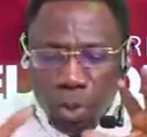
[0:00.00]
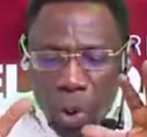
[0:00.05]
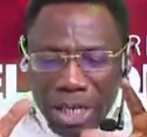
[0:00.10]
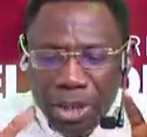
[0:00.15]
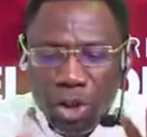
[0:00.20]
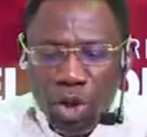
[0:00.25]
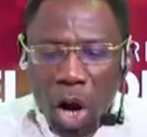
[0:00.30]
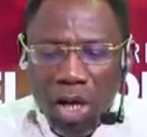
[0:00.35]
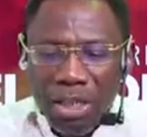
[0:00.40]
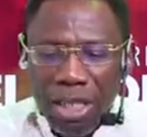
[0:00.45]

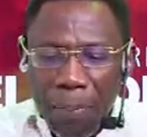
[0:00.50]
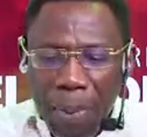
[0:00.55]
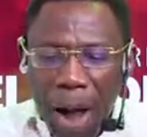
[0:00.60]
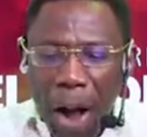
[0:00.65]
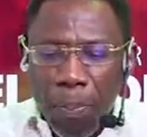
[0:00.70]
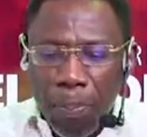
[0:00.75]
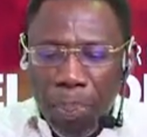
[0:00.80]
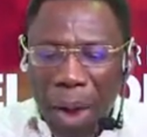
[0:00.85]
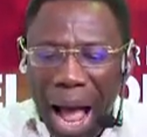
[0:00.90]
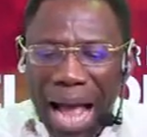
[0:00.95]
we talk
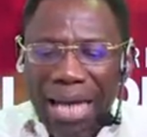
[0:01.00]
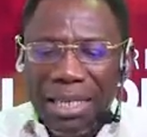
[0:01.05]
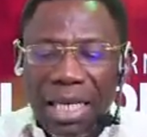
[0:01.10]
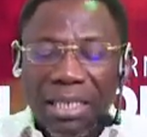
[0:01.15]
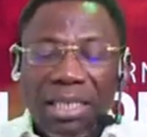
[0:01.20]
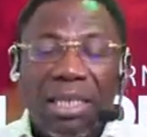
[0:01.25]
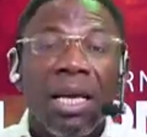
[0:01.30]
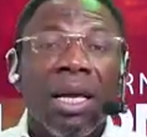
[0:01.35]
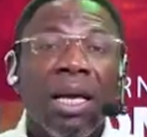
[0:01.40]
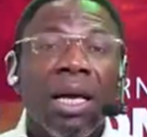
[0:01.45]
about
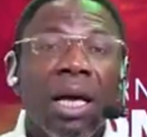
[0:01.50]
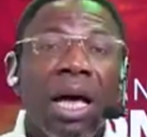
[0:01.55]
partners,